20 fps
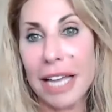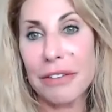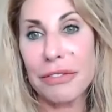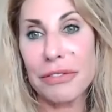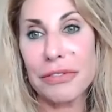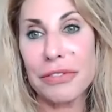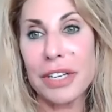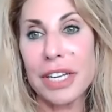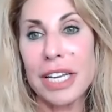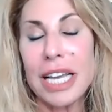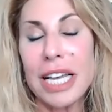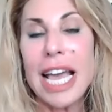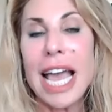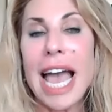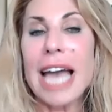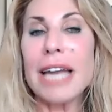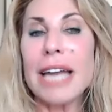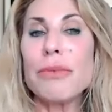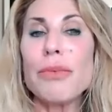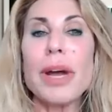And when we
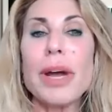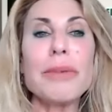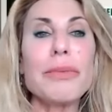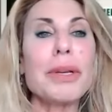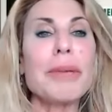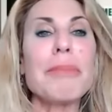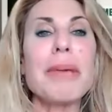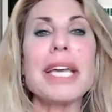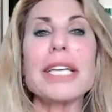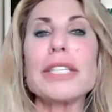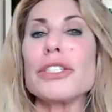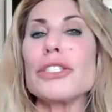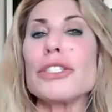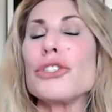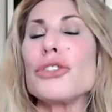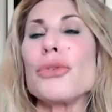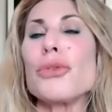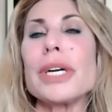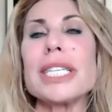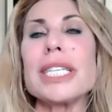make the choice to
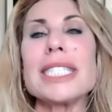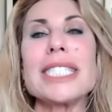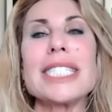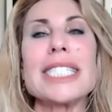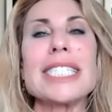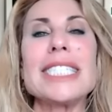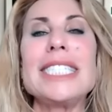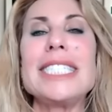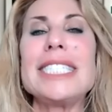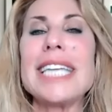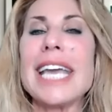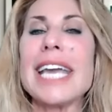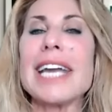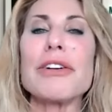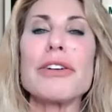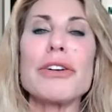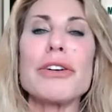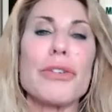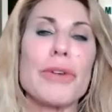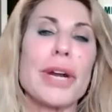dare
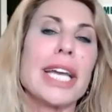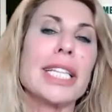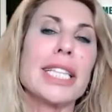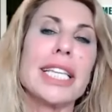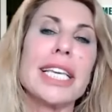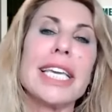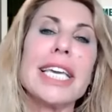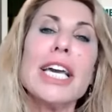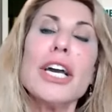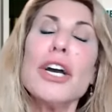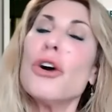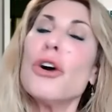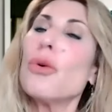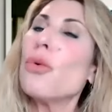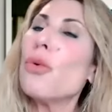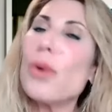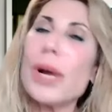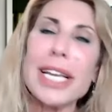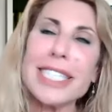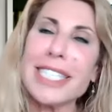greatly, we
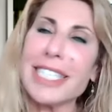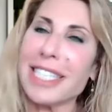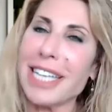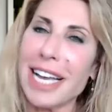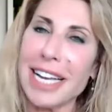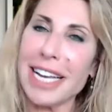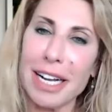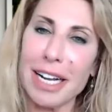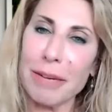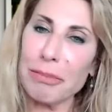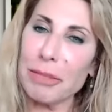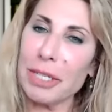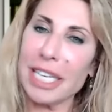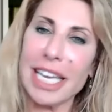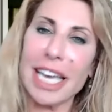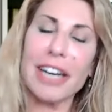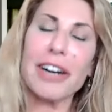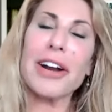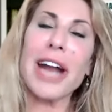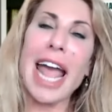sign up to get our
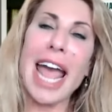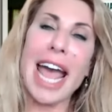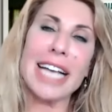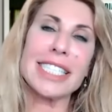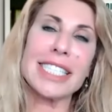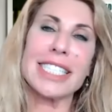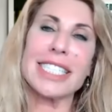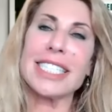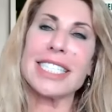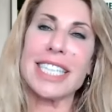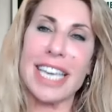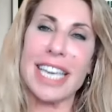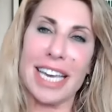asses kicked.